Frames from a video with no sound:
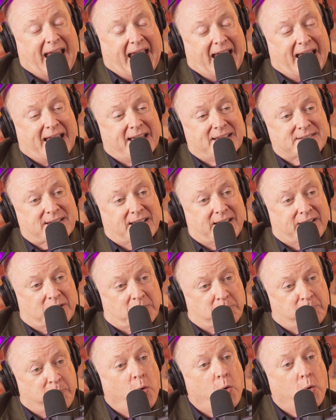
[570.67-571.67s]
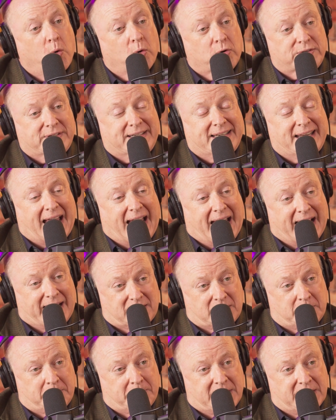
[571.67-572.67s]
as an important
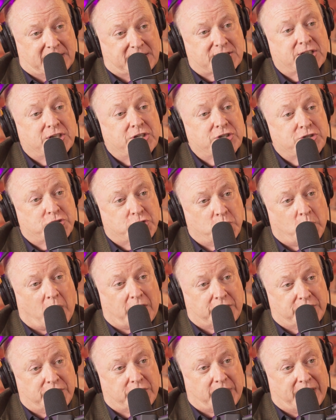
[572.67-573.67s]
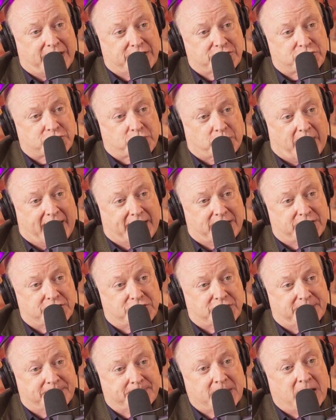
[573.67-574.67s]
element to our year-end
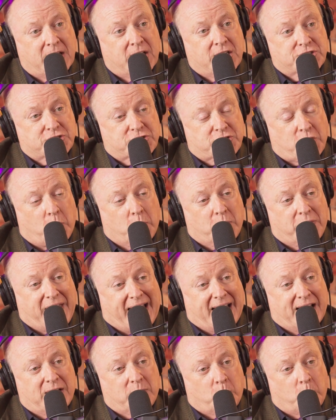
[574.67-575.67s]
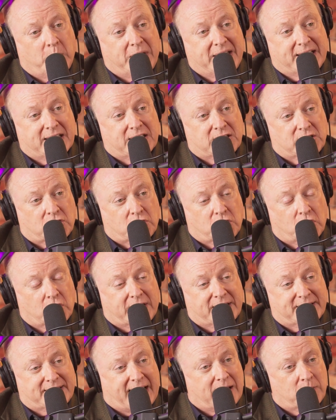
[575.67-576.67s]
strategy so that we can
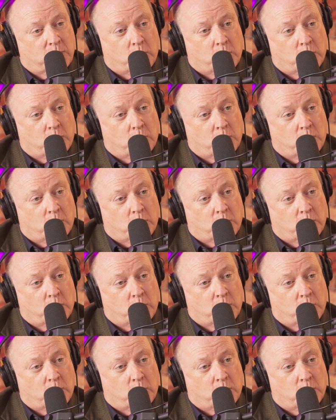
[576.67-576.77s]
look at that.